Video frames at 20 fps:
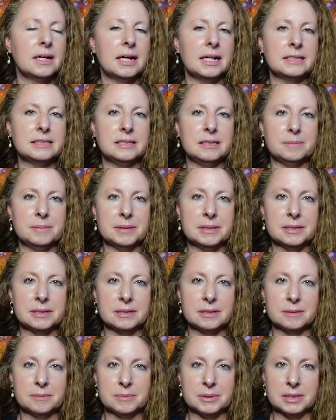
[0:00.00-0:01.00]
I deeply
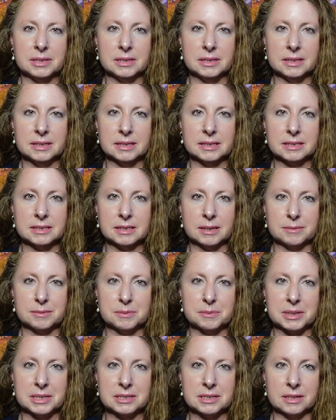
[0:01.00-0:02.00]
and completely
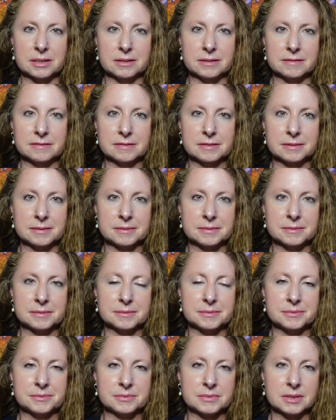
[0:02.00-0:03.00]
accept myself.
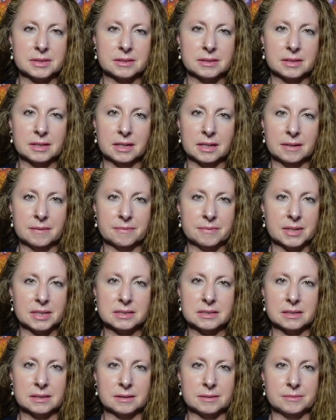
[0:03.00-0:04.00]
Okay,
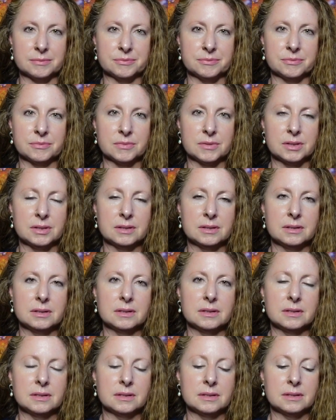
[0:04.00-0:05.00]
that's it.
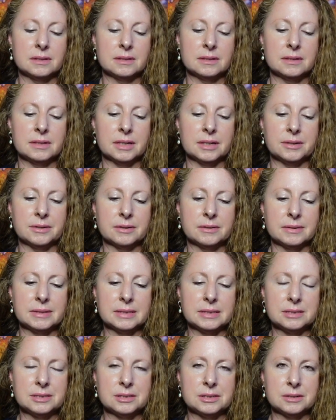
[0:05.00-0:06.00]
Now you're
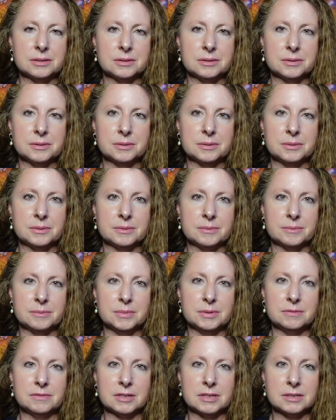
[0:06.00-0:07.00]
going to
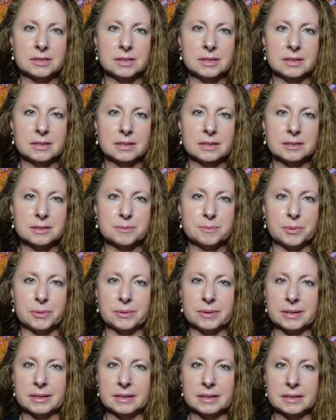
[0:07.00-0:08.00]
move on to the next
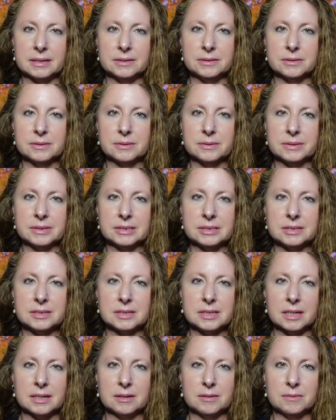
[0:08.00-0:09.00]
point, and you're going to
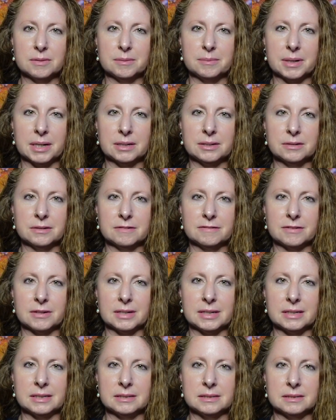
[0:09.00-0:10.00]
say a reminder
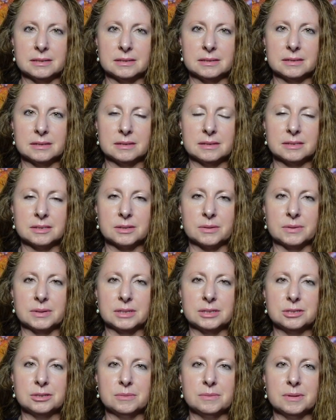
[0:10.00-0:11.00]
phrase that's
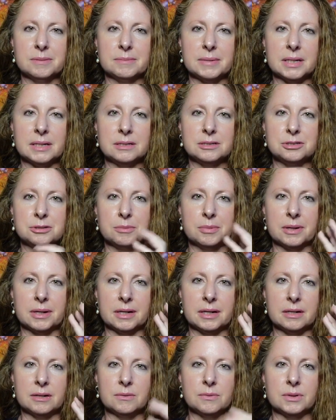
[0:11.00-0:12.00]
going to remind your
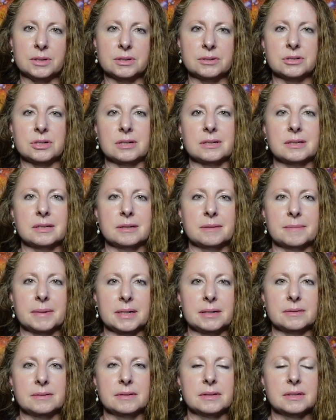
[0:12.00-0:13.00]
brain what you're talking
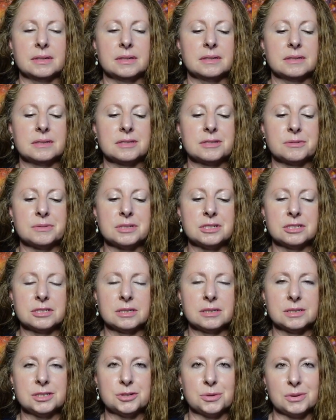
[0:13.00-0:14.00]
about. So it's
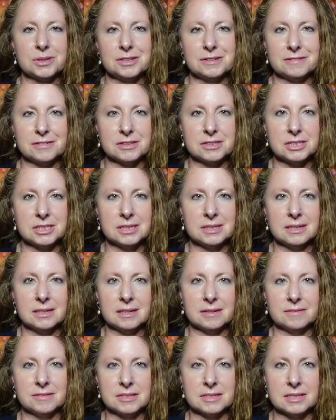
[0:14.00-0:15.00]
just a shortened version
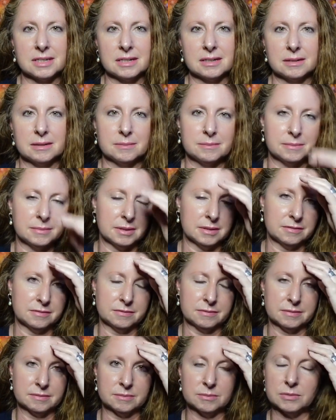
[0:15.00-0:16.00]
of the setup of
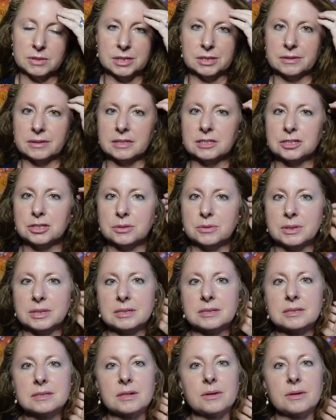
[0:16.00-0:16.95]
what your issue is.